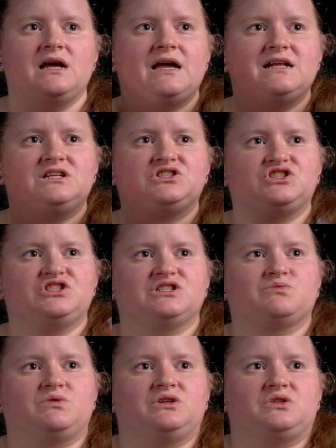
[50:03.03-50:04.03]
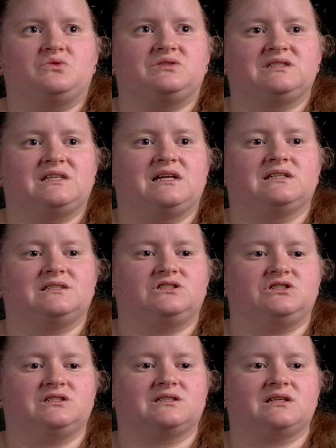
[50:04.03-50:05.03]
And it's just one of those things that
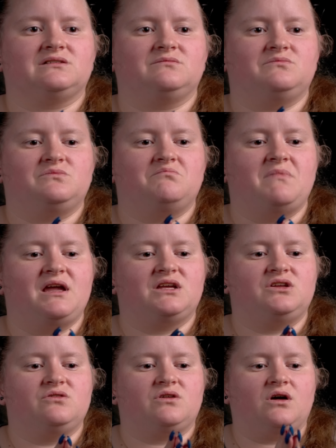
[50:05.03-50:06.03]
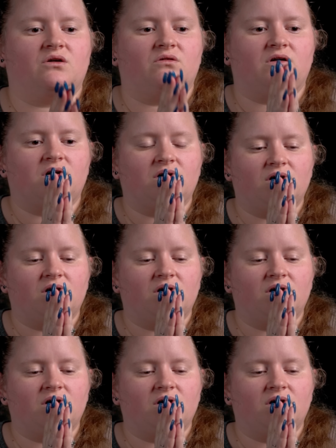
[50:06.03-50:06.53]
just make you go,